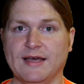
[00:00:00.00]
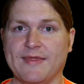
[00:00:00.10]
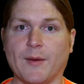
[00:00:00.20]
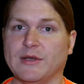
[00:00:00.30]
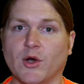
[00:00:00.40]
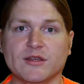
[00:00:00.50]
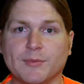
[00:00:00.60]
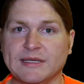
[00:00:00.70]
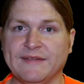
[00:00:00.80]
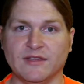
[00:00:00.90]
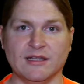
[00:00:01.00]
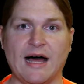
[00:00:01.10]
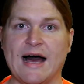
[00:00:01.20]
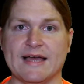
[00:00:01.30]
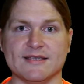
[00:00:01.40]
That we don't have to believe the
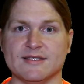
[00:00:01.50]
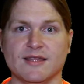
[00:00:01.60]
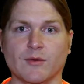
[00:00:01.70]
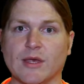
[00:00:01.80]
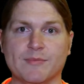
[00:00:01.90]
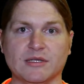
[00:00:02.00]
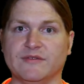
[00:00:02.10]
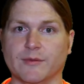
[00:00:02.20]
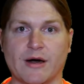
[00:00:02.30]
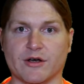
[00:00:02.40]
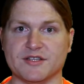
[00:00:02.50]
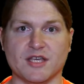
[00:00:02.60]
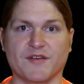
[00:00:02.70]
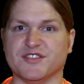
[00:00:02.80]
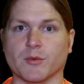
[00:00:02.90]
lies that we have believed about
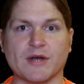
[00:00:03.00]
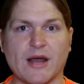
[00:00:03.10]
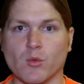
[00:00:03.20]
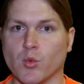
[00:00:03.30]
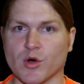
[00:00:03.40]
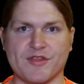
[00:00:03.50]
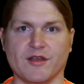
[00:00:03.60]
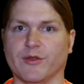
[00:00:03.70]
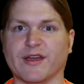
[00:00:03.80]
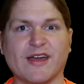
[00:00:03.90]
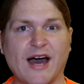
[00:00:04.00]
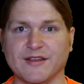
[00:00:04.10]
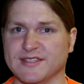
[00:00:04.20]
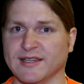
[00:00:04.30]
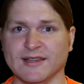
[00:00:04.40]
ourselves, that we're not worth it, or that God
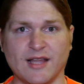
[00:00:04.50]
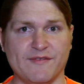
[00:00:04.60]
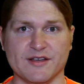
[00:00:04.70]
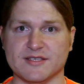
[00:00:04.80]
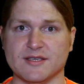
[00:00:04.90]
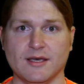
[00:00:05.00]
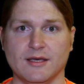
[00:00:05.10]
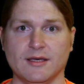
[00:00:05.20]
doesn't love us.